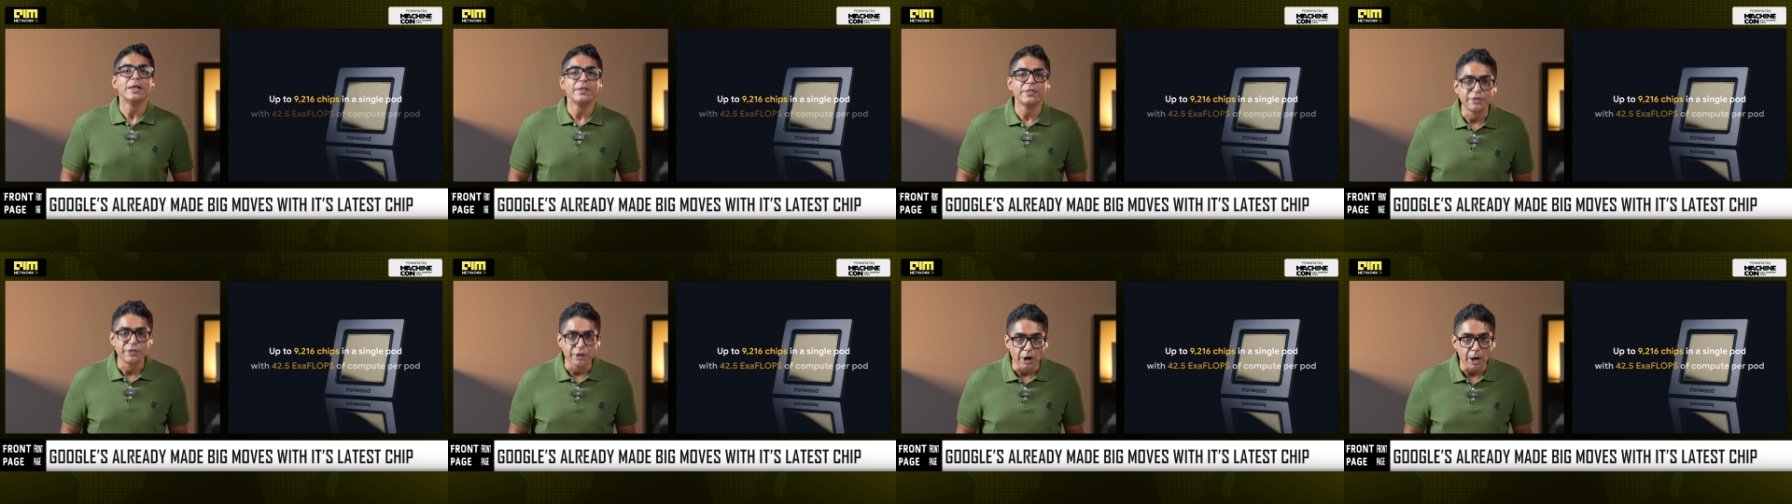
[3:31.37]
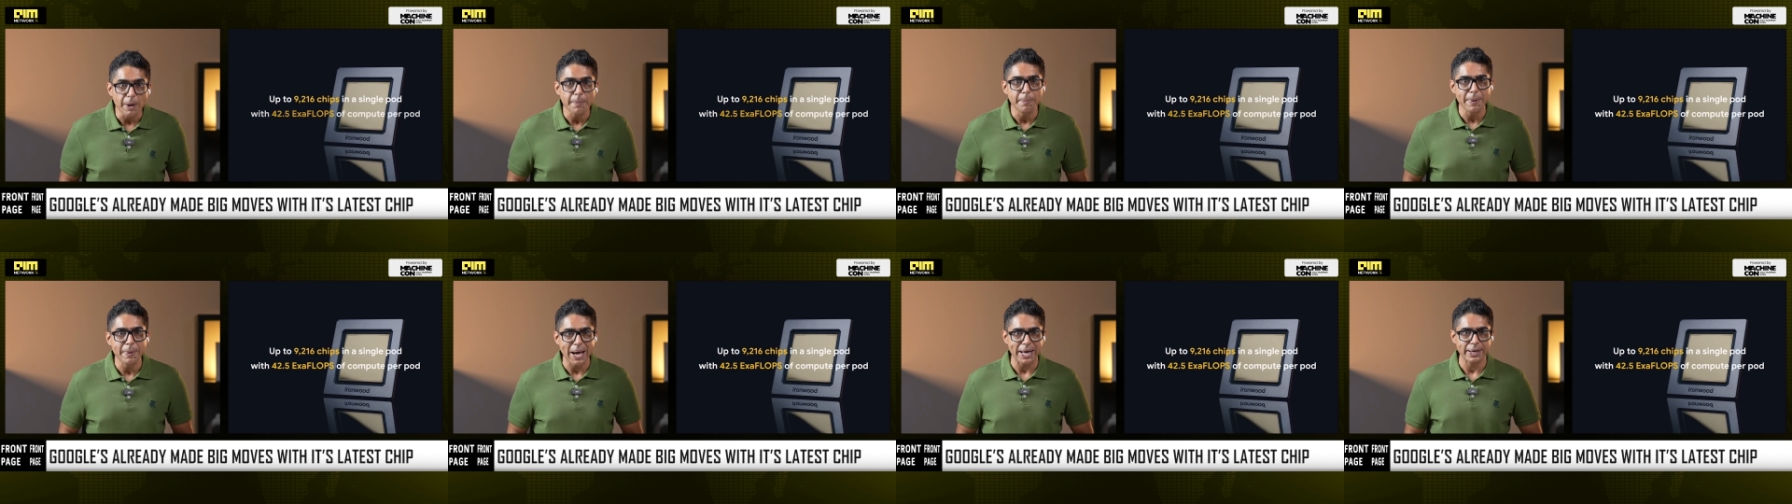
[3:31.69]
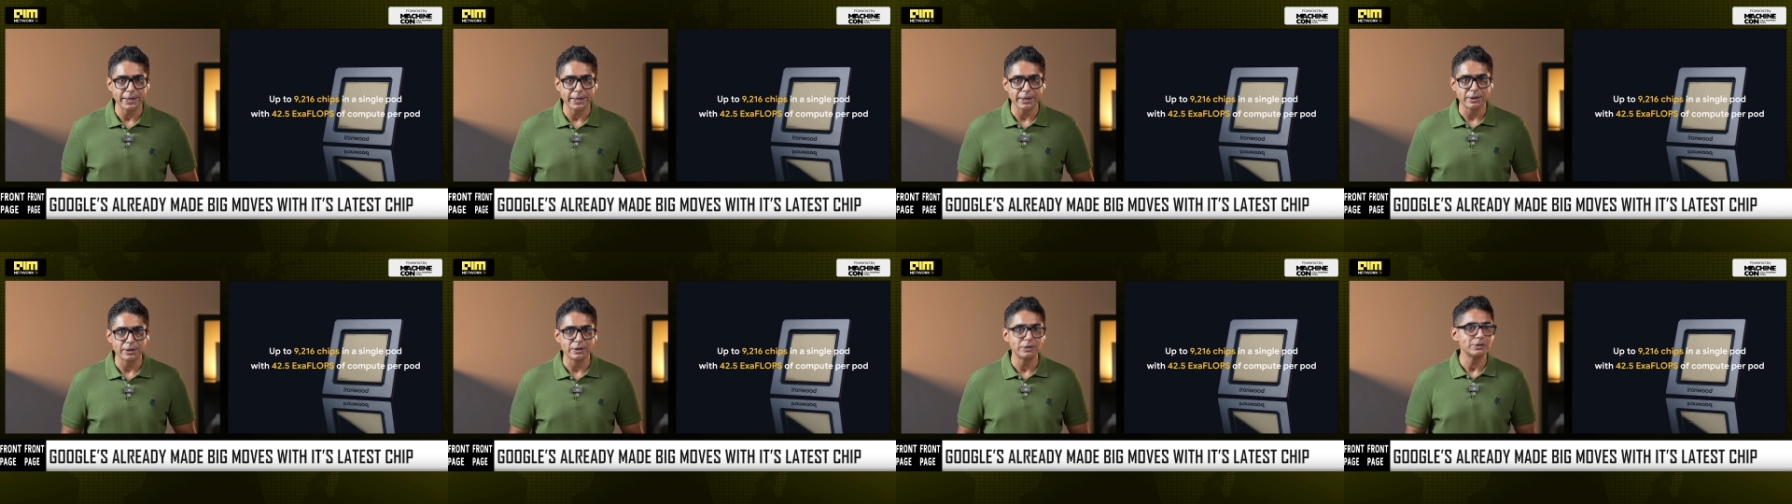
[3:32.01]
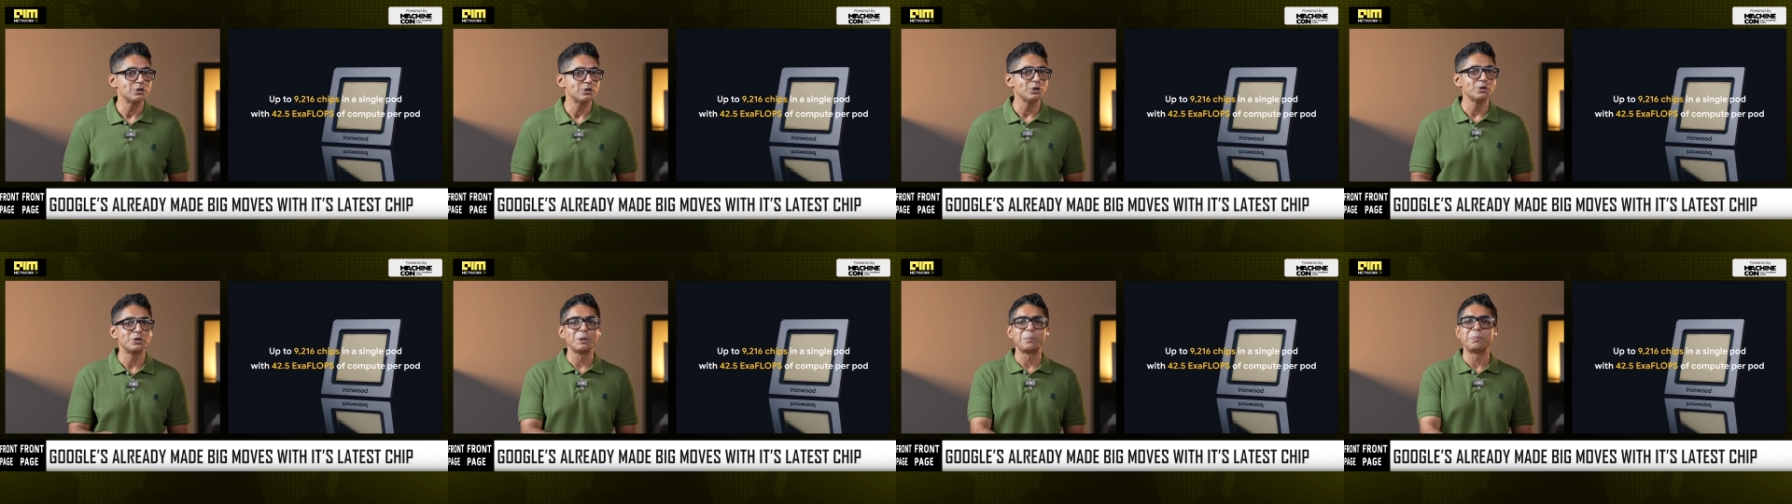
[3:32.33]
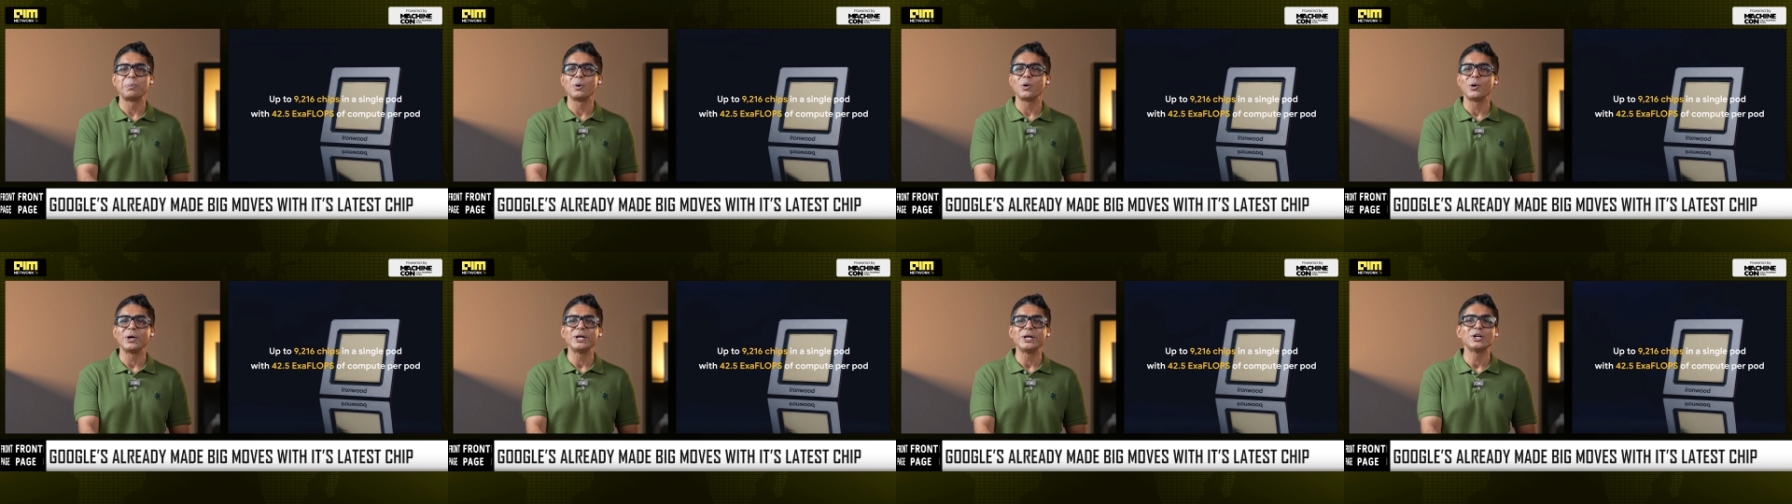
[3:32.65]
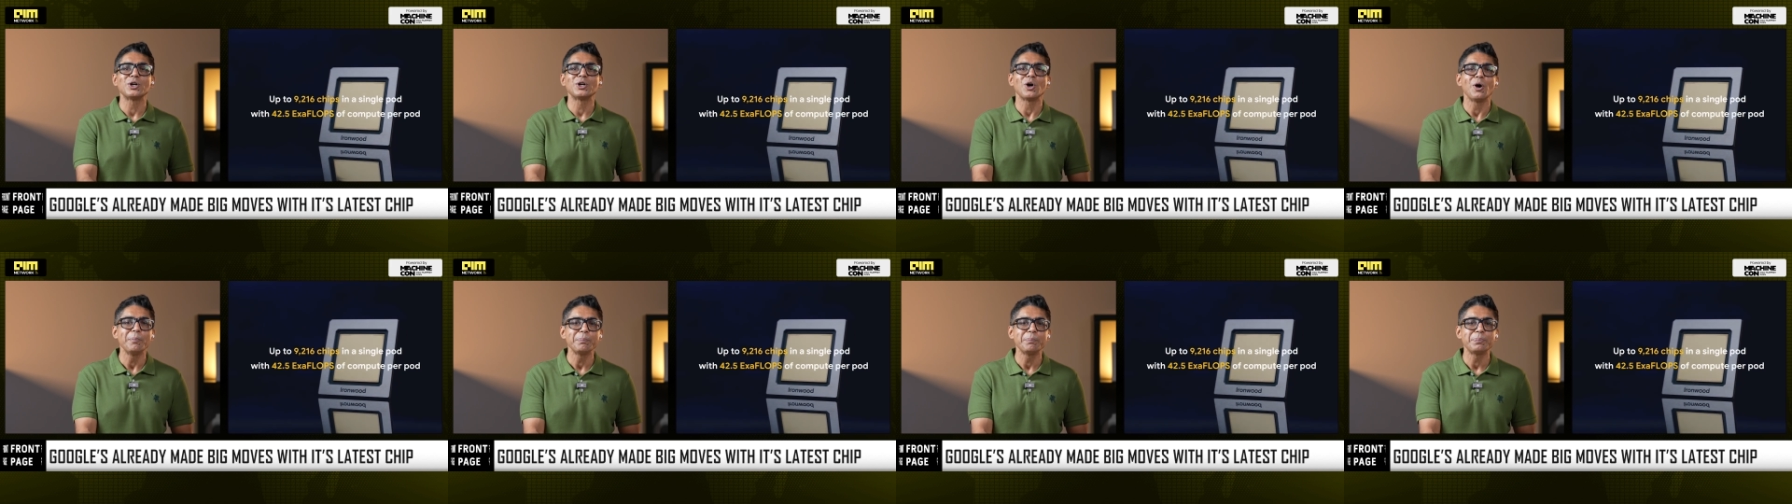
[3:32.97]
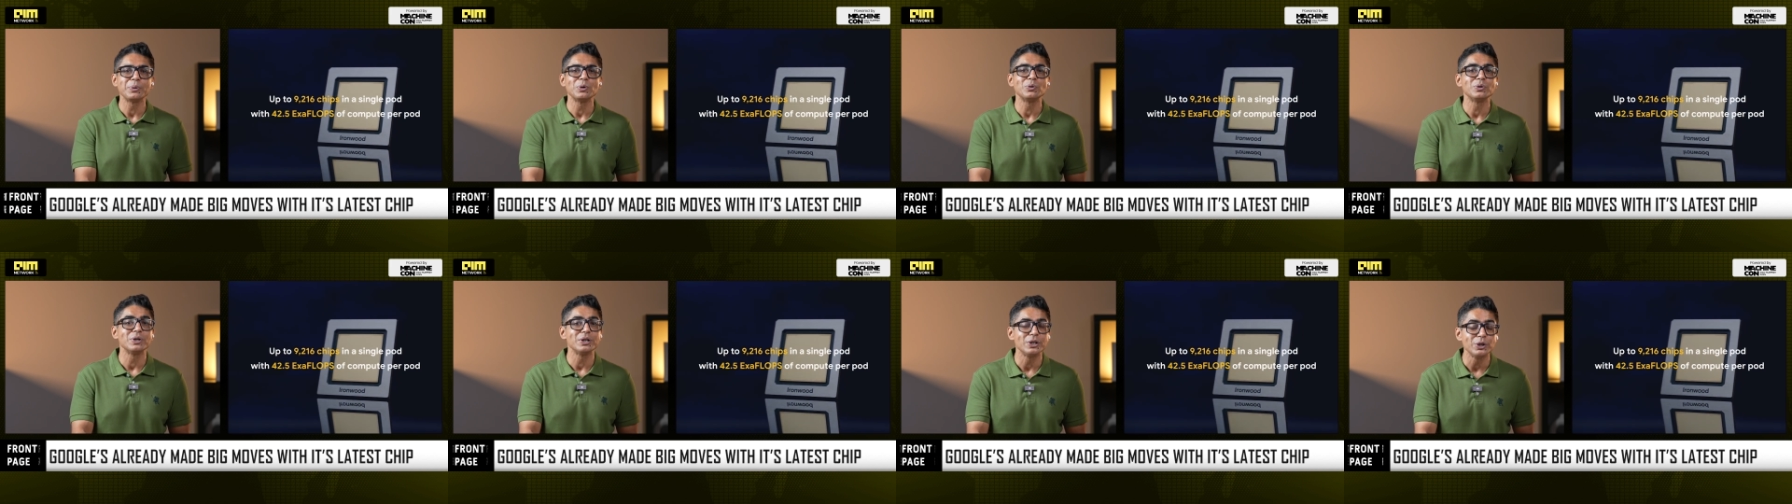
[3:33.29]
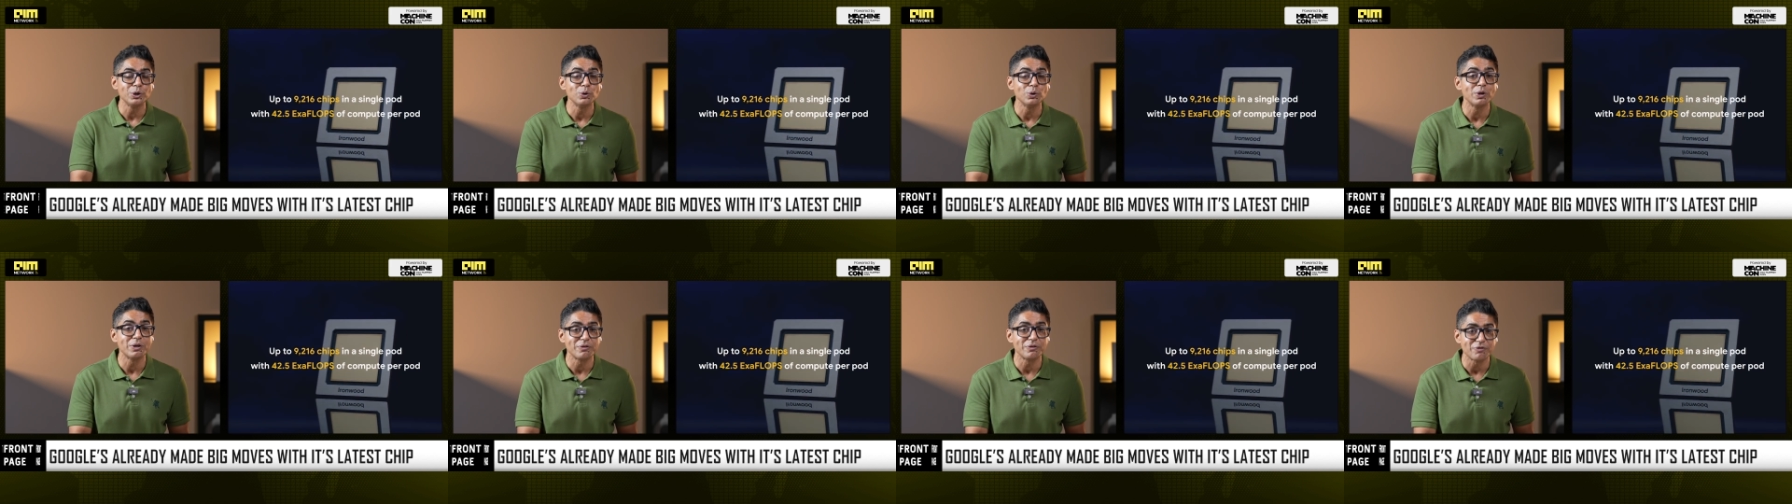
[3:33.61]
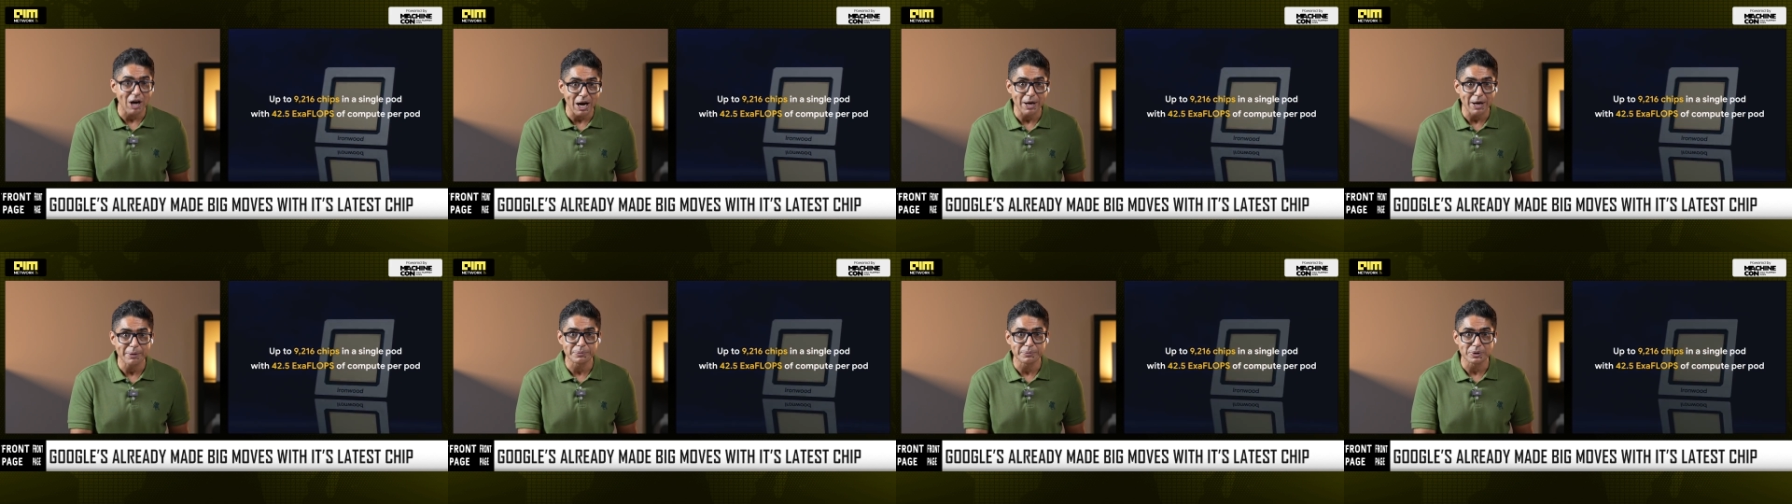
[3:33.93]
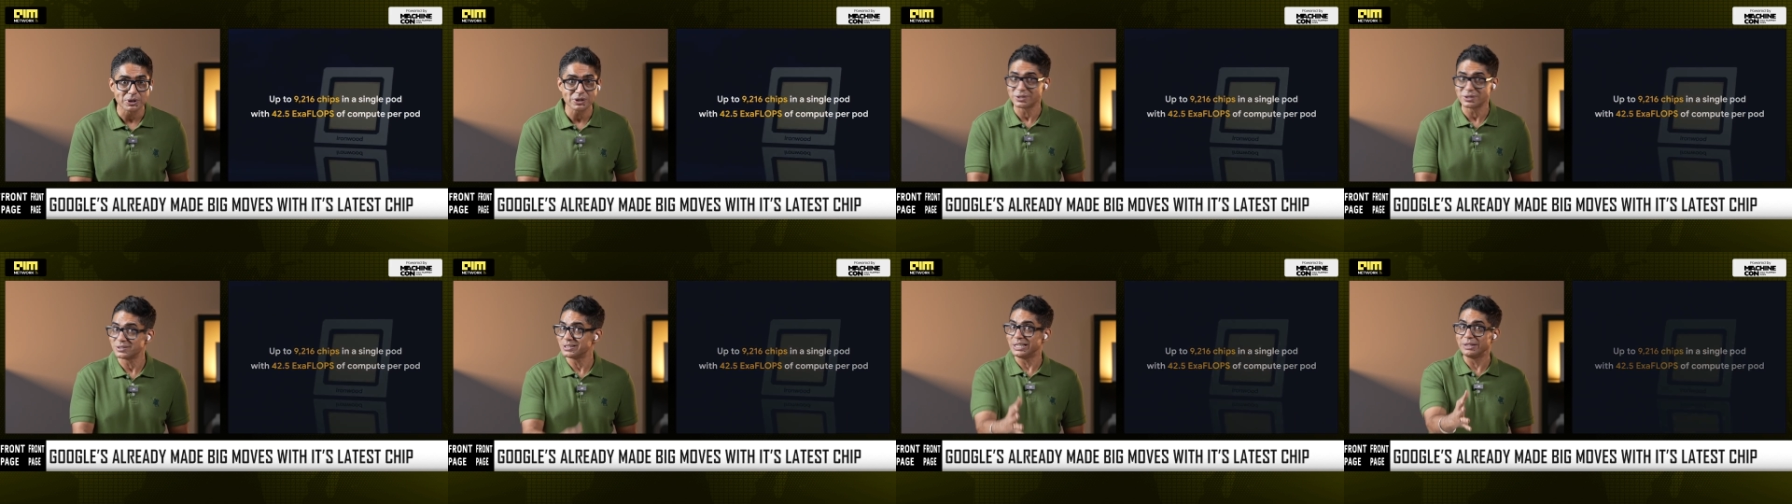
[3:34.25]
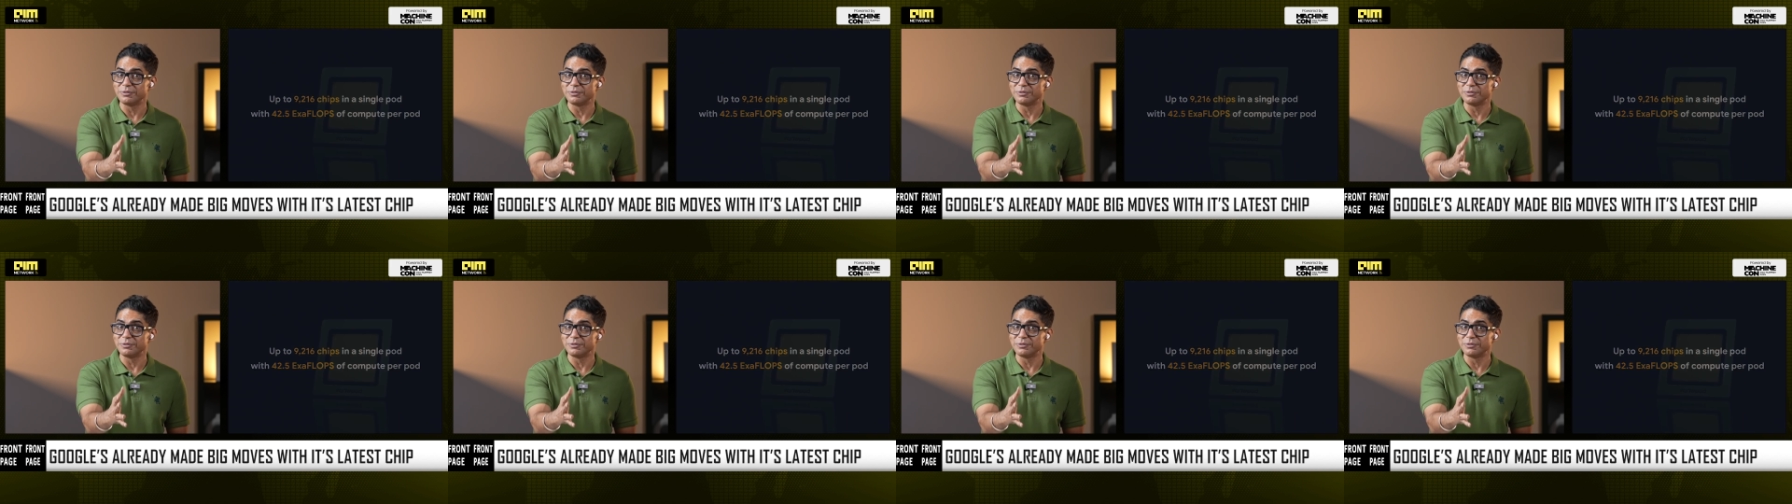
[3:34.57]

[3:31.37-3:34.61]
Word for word: the barrier to deploying compute in new environments,